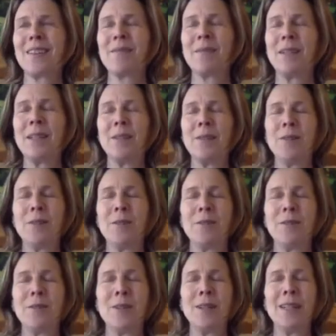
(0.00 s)

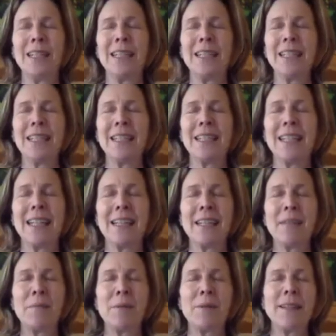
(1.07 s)
Beautiful. And
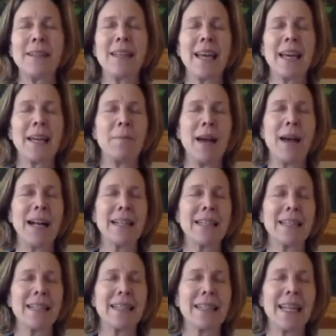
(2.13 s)
then bring the head back
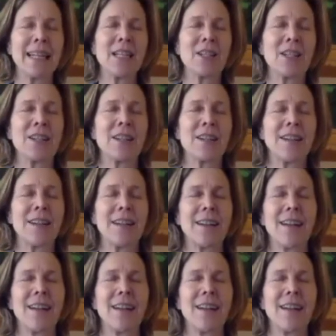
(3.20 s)
to center.